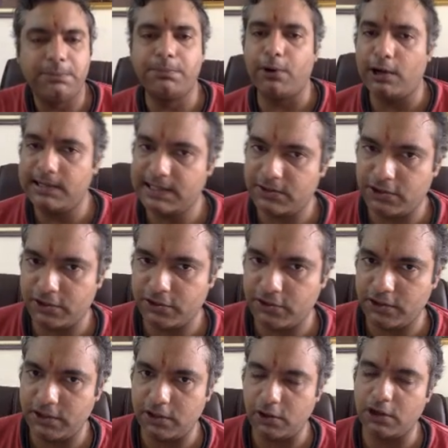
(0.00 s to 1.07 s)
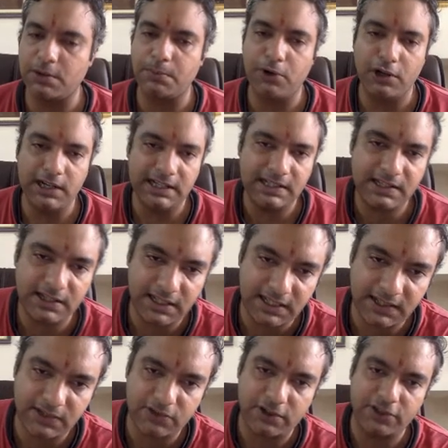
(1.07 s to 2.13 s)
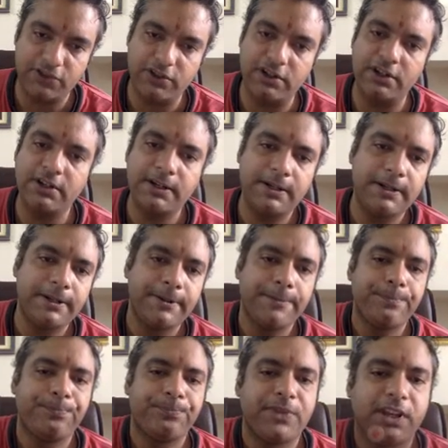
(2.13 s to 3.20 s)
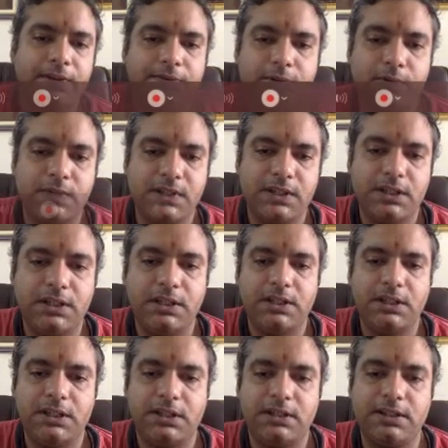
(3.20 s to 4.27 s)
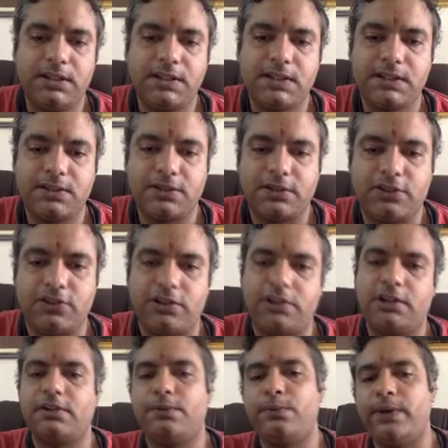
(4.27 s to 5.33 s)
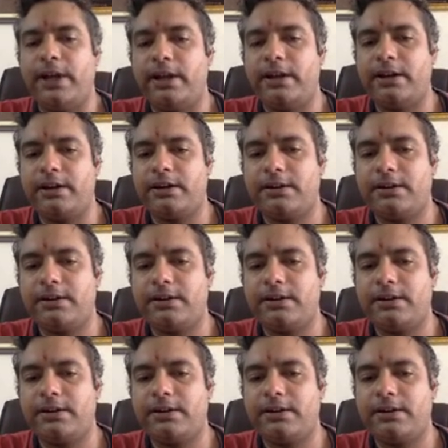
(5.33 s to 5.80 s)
ball structure or a ball and stick structure. If you see this structure where